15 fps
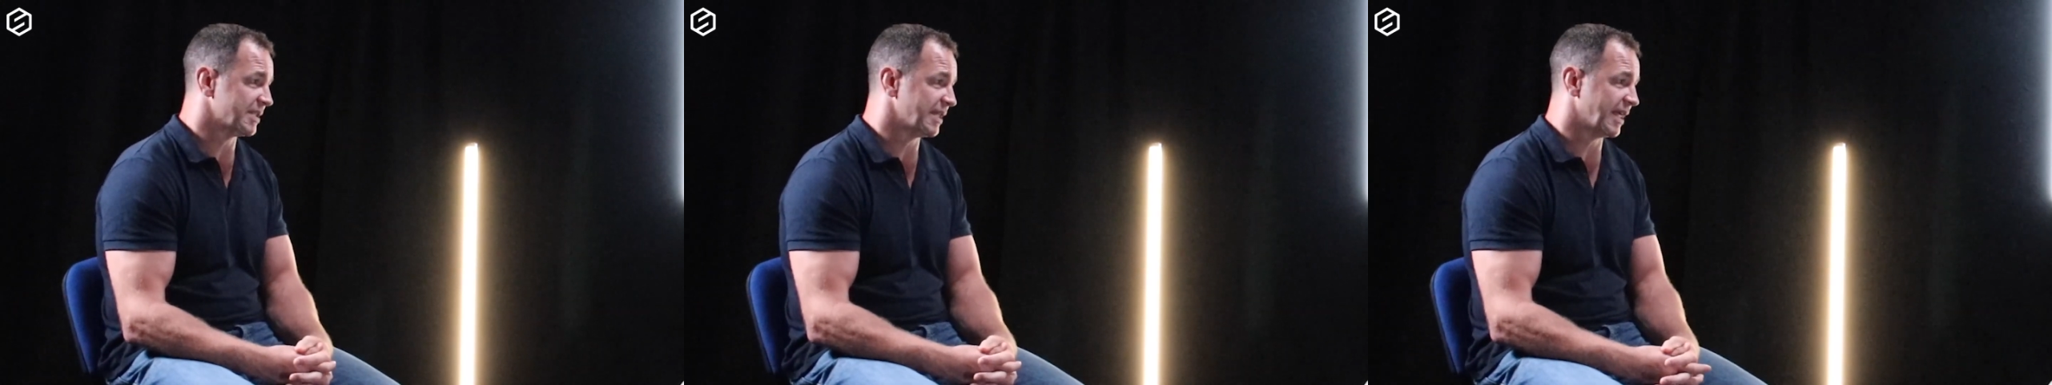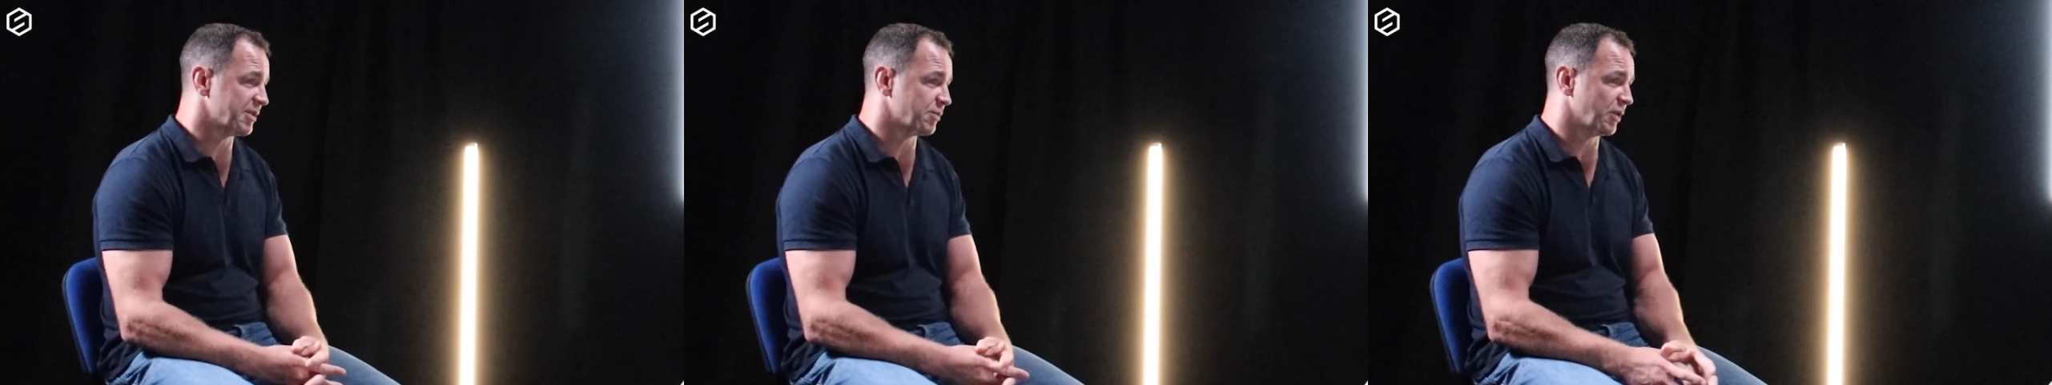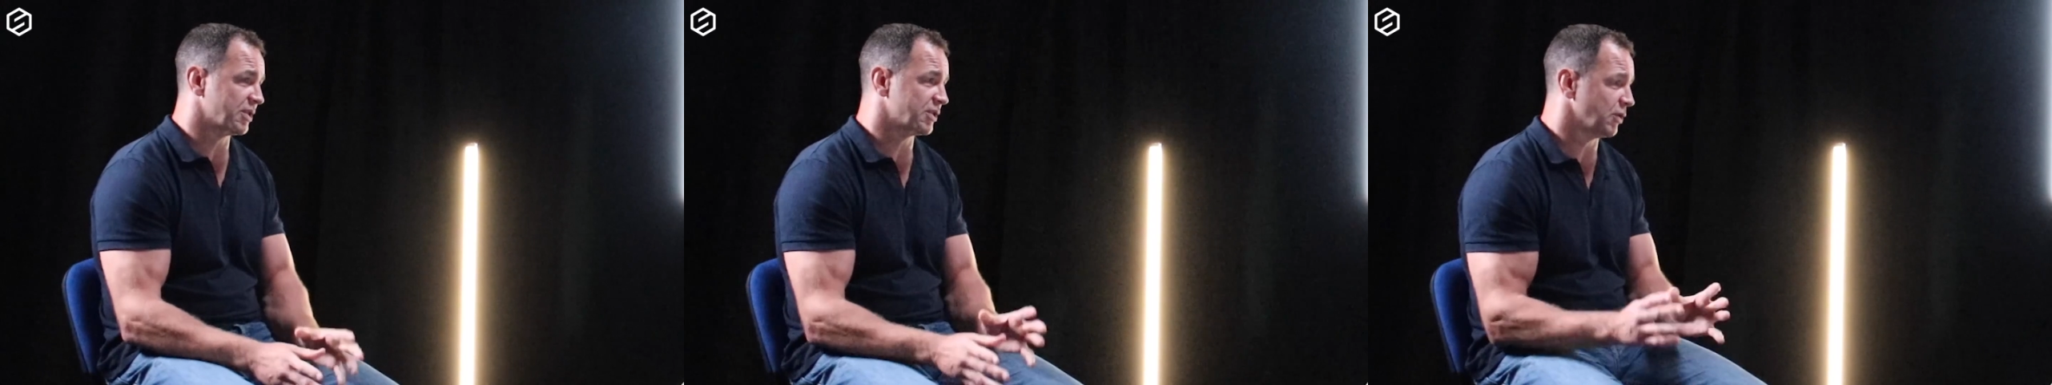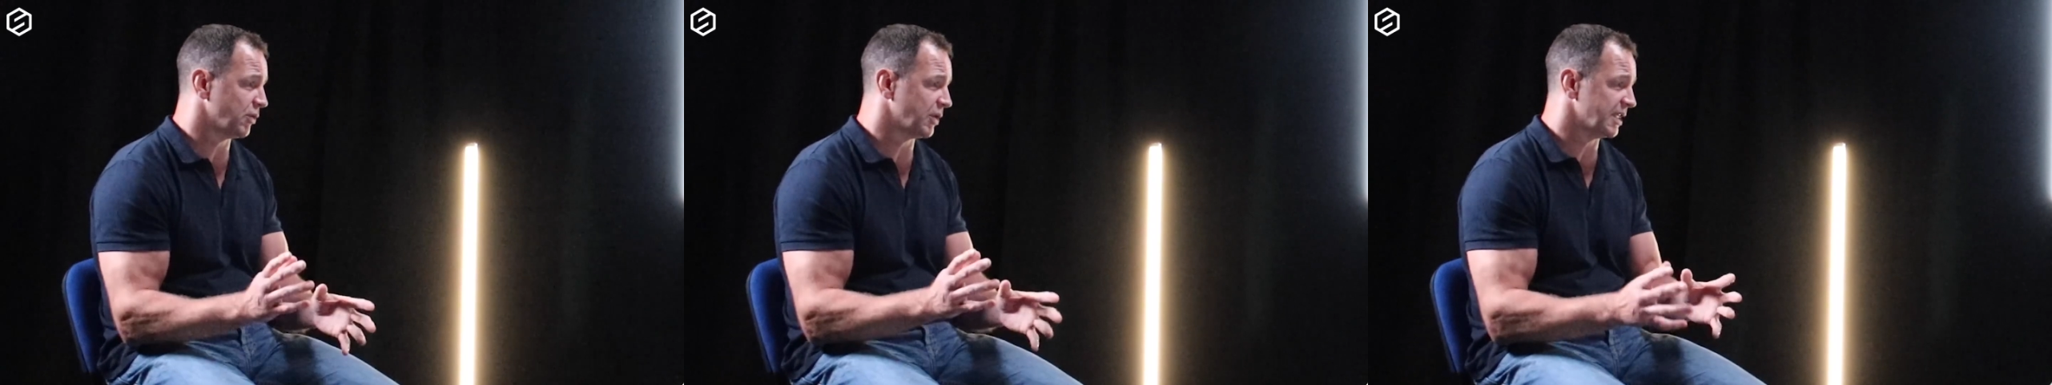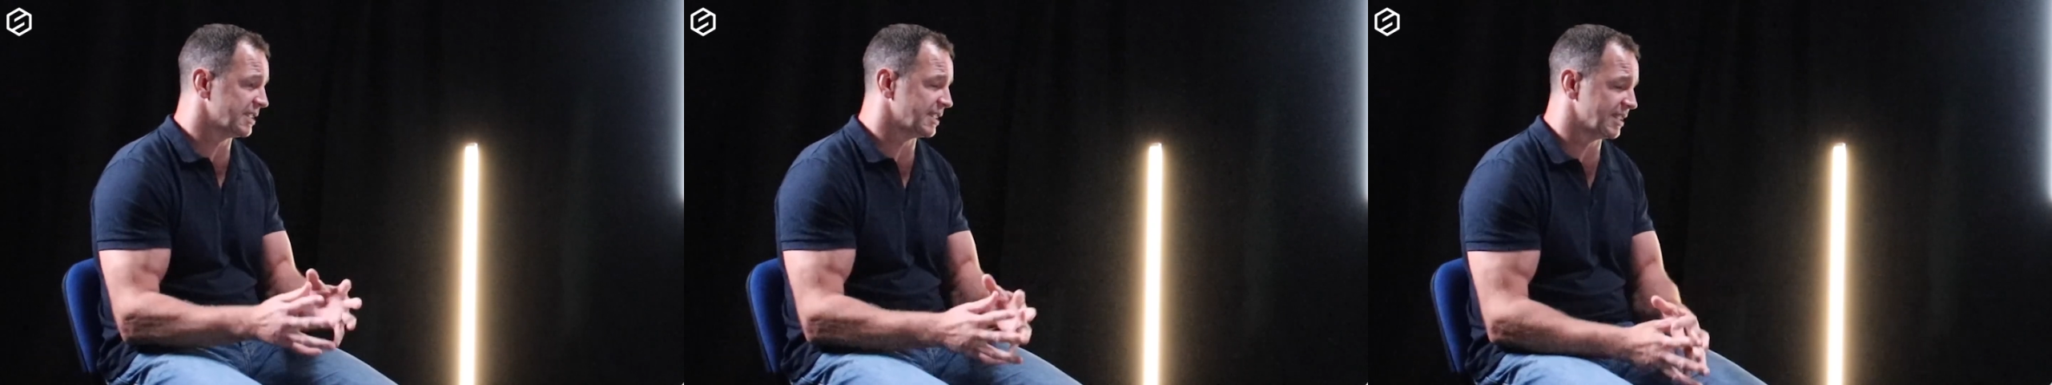times, but it's so
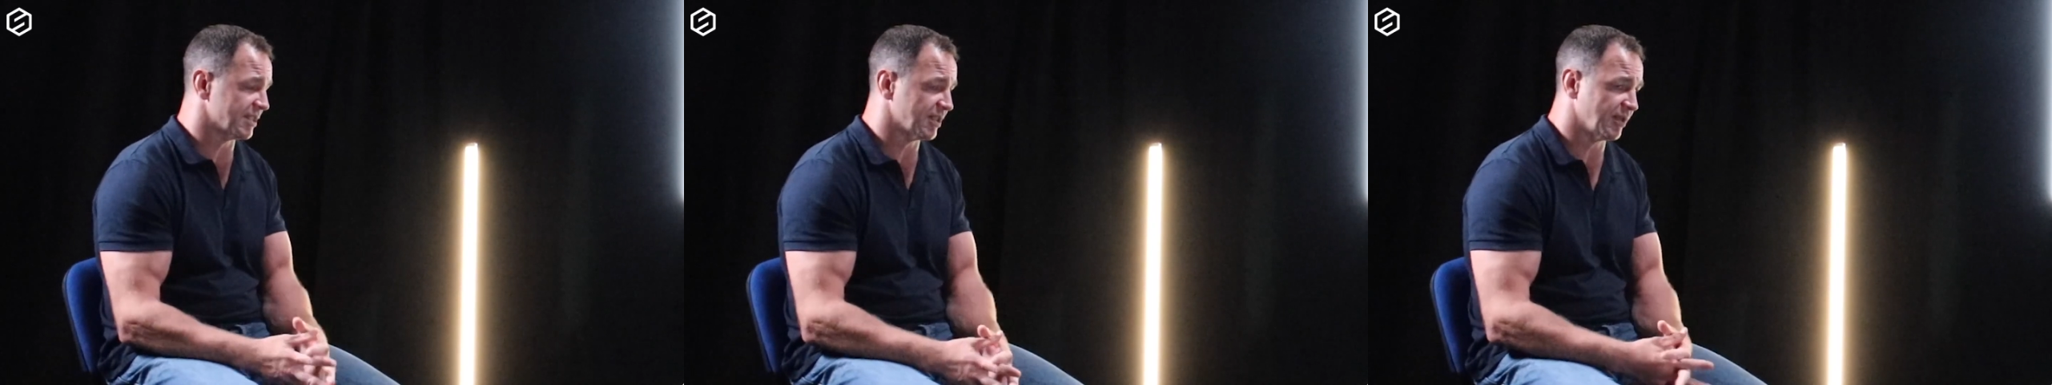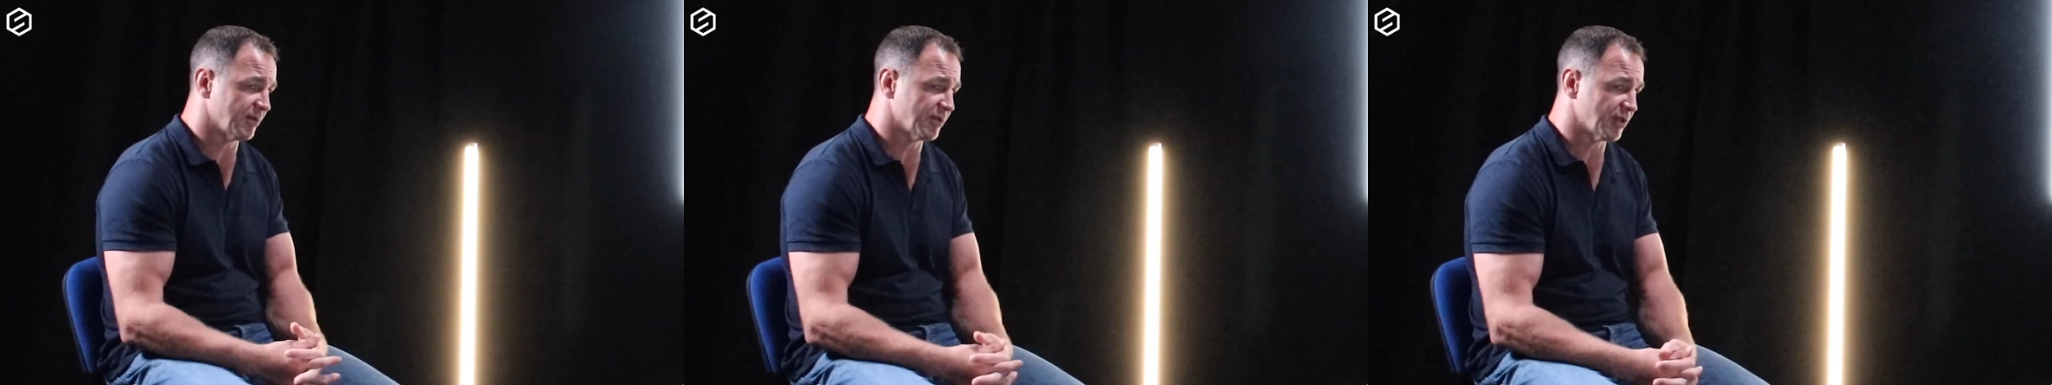consistent.